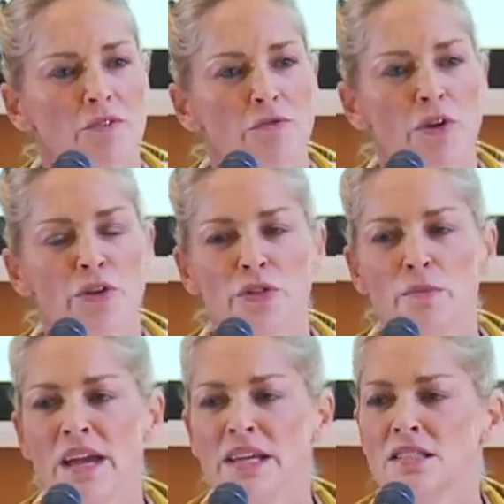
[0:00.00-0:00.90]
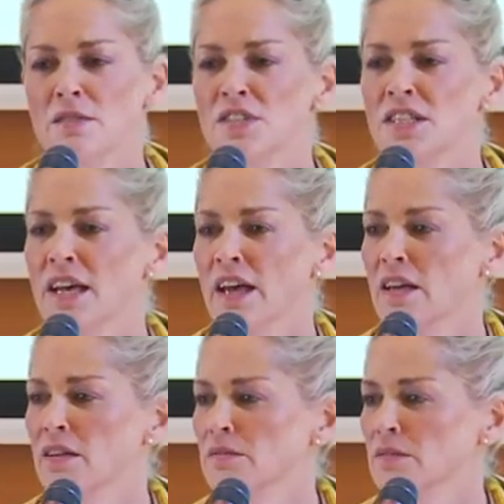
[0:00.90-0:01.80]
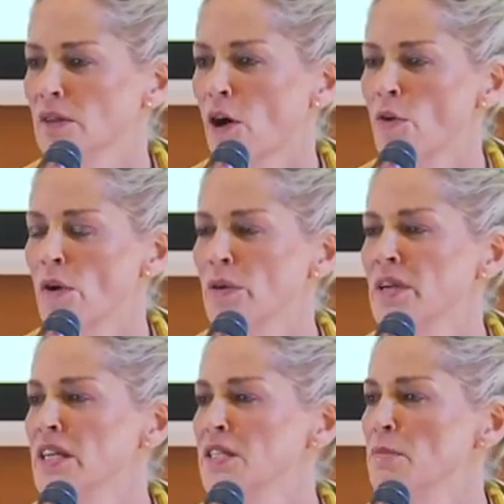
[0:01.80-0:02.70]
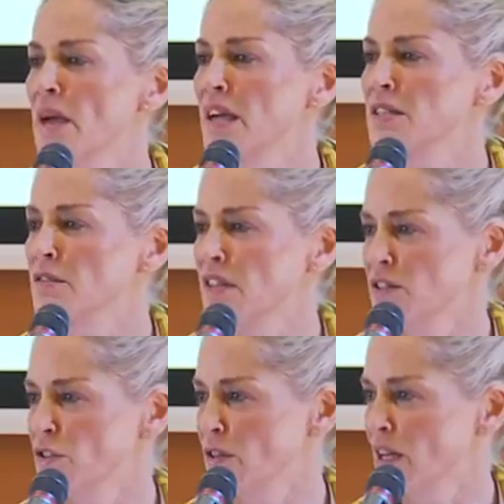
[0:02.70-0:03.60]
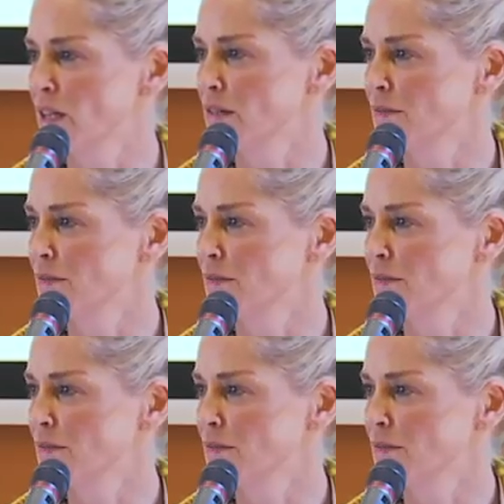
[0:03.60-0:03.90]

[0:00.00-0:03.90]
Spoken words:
For your demands of today are already a demand of yesterday.